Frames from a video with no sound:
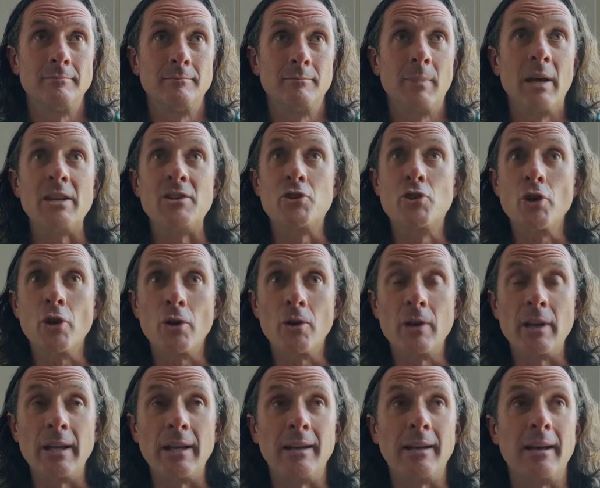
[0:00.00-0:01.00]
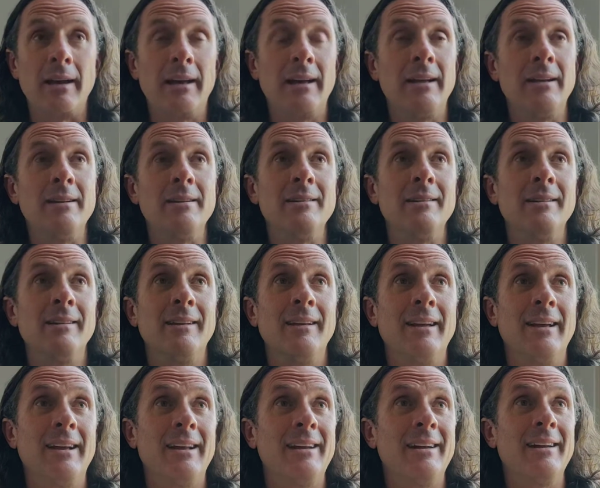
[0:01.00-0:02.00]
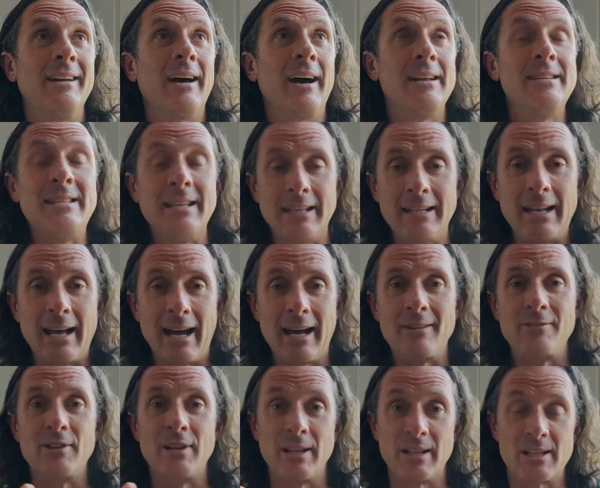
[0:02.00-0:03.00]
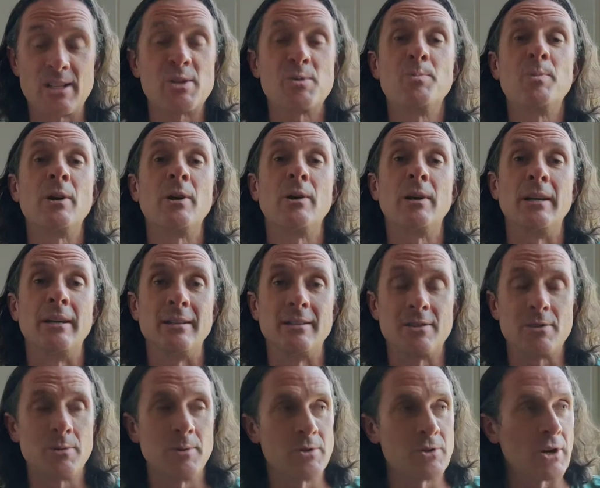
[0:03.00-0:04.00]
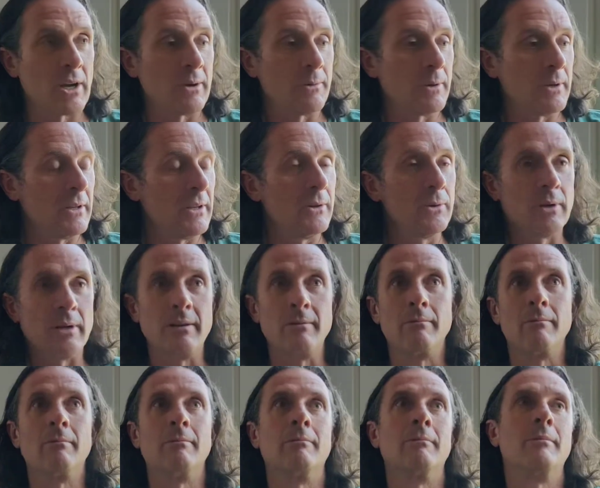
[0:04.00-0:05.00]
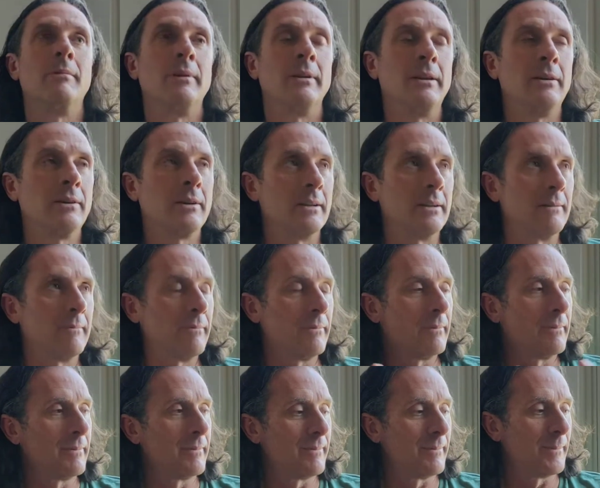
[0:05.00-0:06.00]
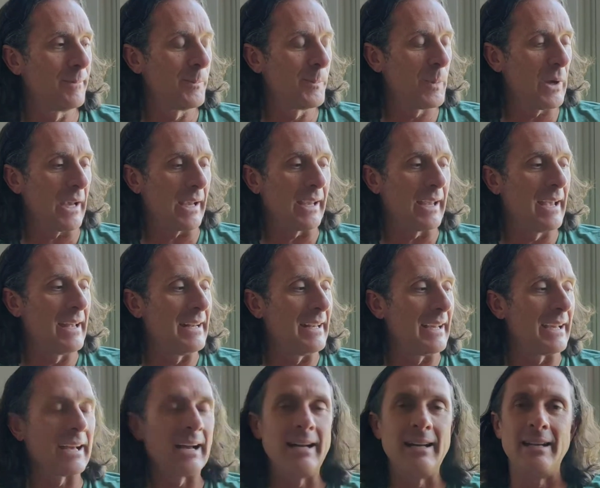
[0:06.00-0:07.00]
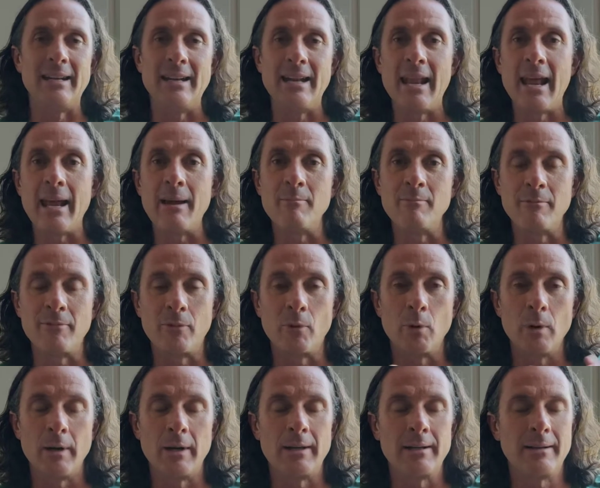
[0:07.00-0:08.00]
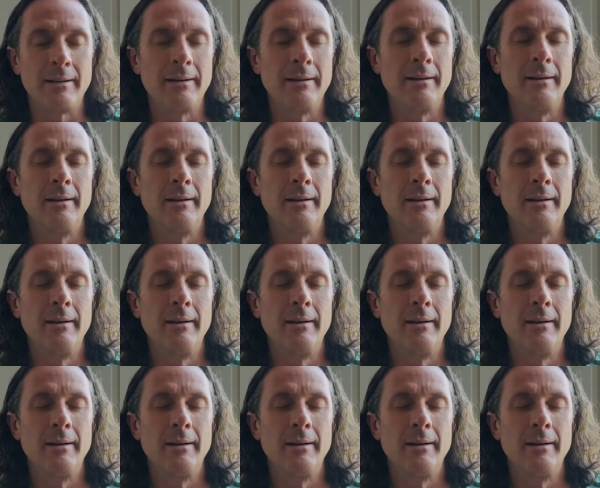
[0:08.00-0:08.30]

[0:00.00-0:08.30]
my journey. And I did have an experience, which you could pick any kind of name for it.